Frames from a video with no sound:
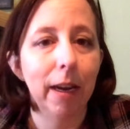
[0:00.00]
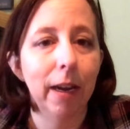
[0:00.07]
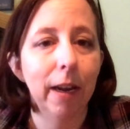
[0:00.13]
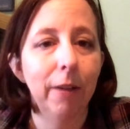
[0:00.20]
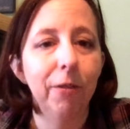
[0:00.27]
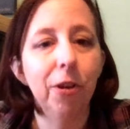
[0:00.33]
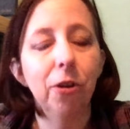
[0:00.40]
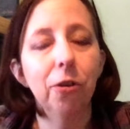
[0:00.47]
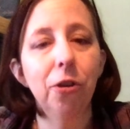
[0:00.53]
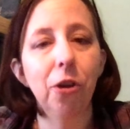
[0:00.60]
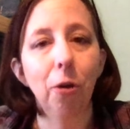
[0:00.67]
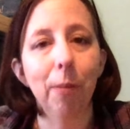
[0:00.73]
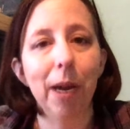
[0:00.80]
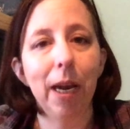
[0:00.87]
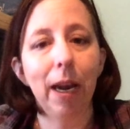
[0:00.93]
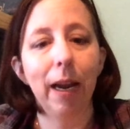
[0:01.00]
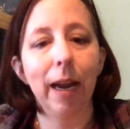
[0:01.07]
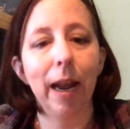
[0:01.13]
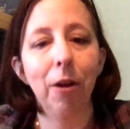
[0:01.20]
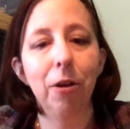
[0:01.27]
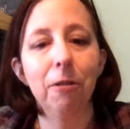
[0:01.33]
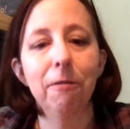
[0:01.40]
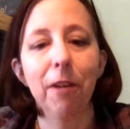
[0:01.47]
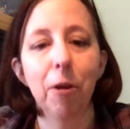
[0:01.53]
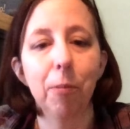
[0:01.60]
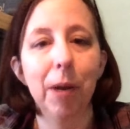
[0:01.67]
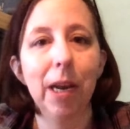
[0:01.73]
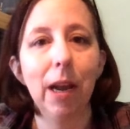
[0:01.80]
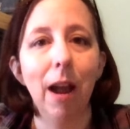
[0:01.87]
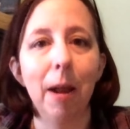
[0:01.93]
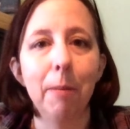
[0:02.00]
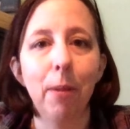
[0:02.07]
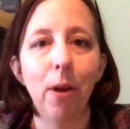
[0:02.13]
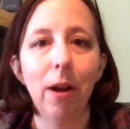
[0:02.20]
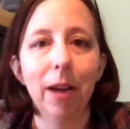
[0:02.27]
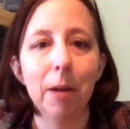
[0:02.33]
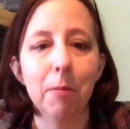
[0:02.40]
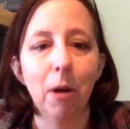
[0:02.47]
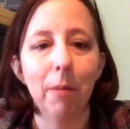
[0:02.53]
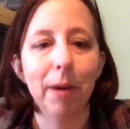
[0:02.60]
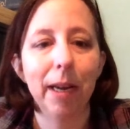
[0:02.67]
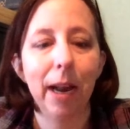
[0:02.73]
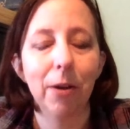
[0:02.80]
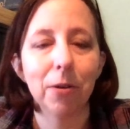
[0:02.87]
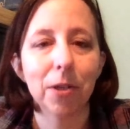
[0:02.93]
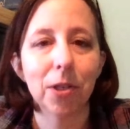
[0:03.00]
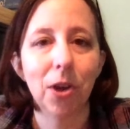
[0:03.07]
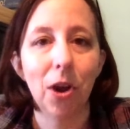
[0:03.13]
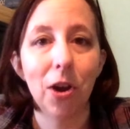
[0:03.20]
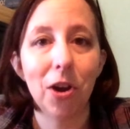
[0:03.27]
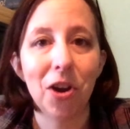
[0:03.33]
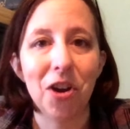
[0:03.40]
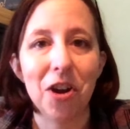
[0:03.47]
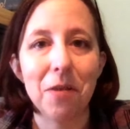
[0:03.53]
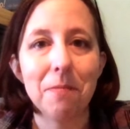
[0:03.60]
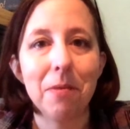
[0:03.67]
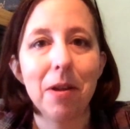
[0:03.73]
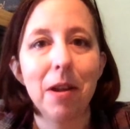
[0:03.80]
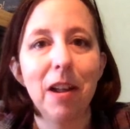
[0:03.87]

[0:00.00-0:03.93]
If you don't know me and how you found me, I blog at mamacouts.com.